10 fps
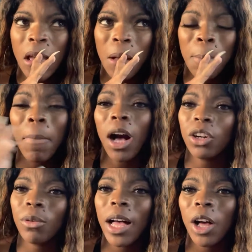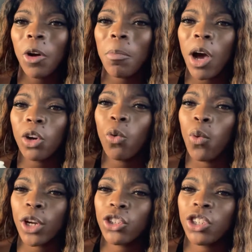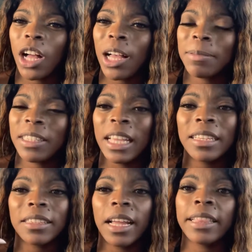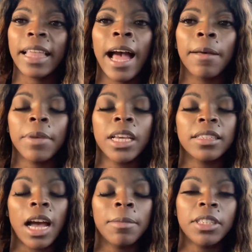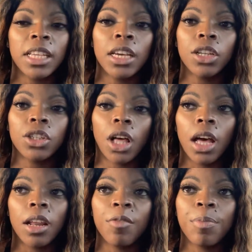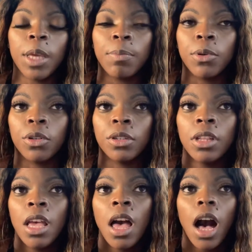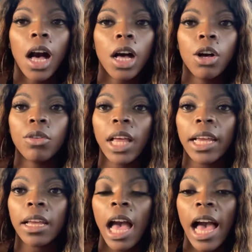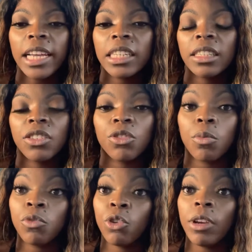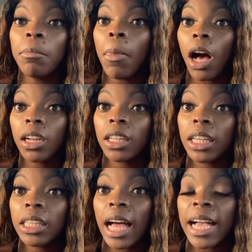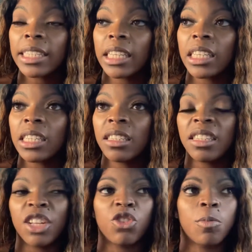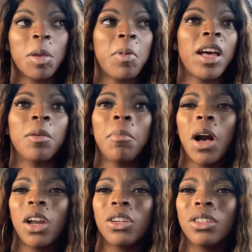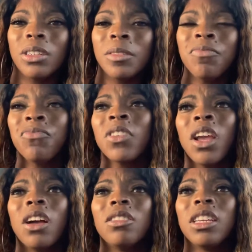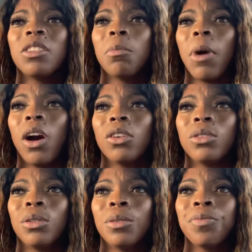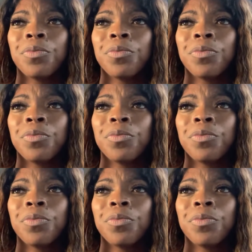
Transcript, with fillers: model help, model workshops, things like that, because I'm seeing a lot of people, oh, like, I can do, doing modeling classes, teaching people how to model, these model